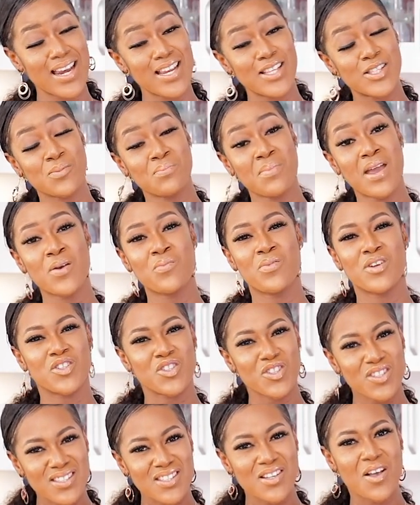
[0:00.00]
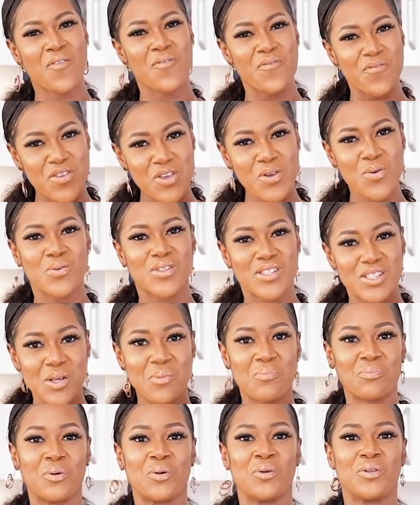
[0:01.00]
and it's made with just a few
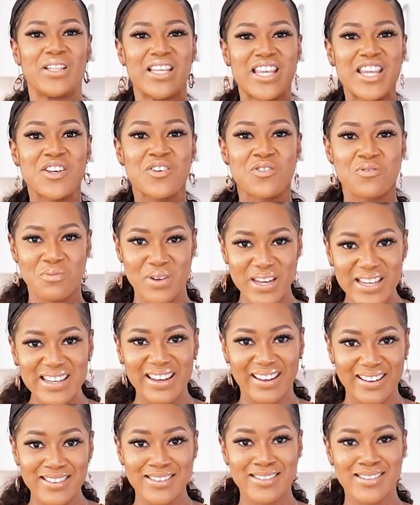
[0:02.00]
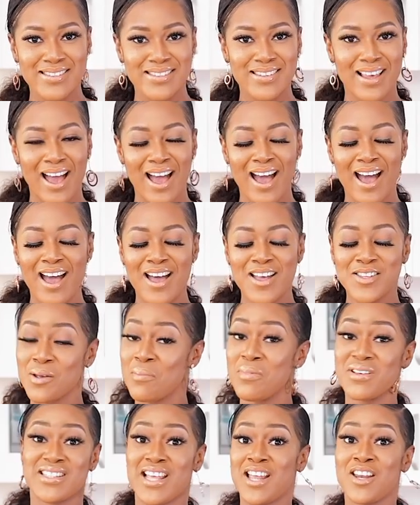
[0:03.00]
simple ingredients. So
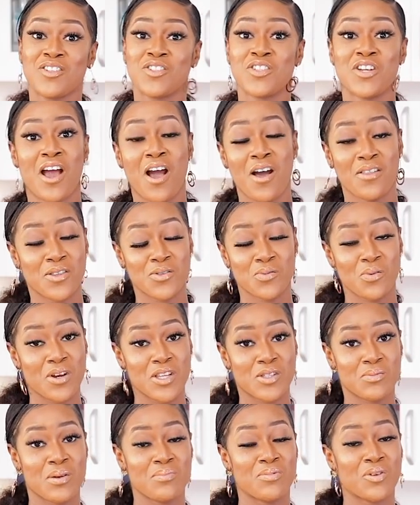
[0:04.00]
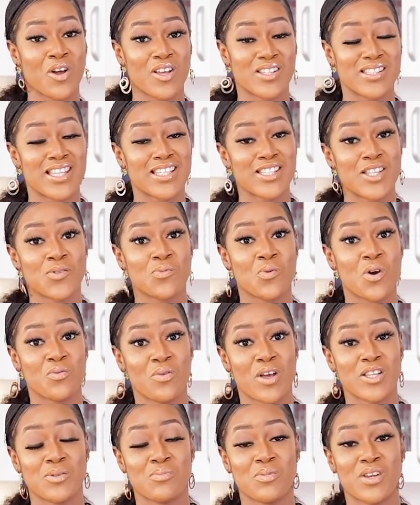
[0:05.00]
I'm excited to share how this one is made, because this is one
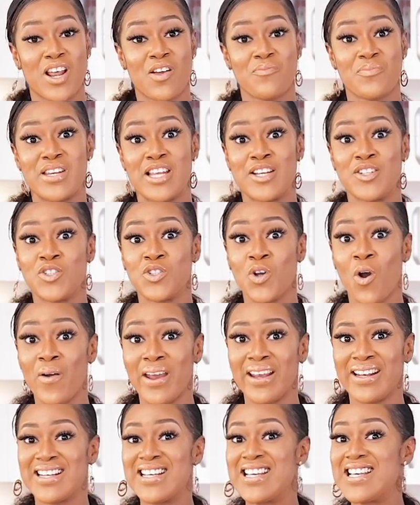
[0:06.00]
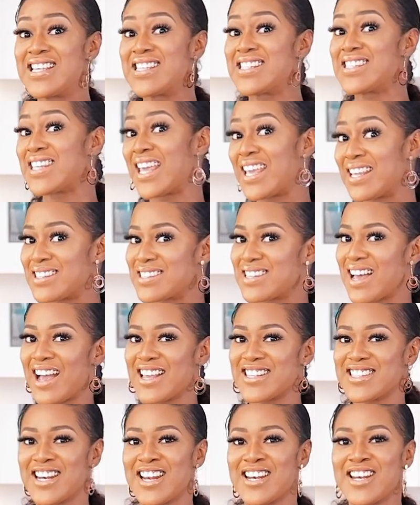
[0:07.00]
recipe that I've been enjoying since
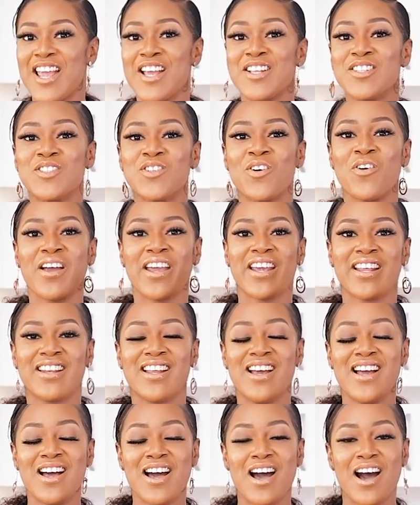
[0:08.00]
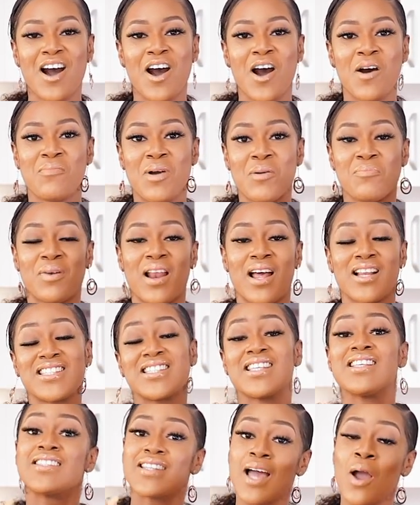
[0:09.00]
I started enjoying
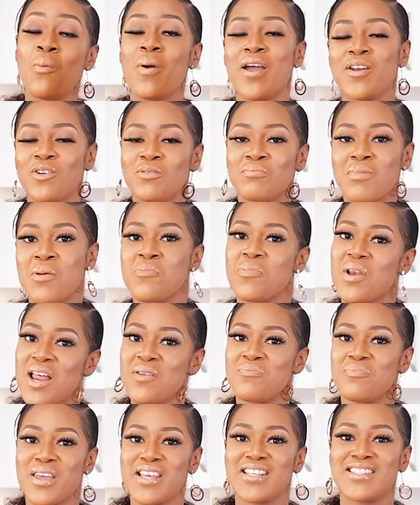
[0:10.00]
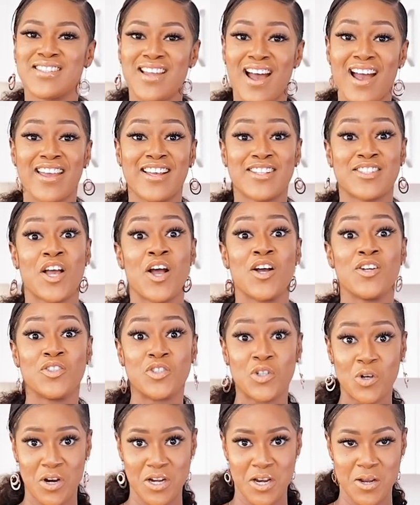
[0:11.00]
since I went on my plant-based diet
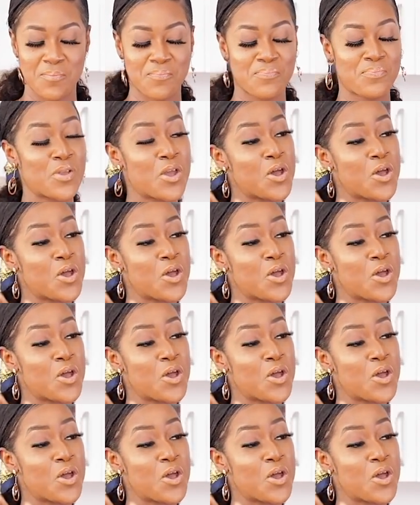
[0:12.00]
journey.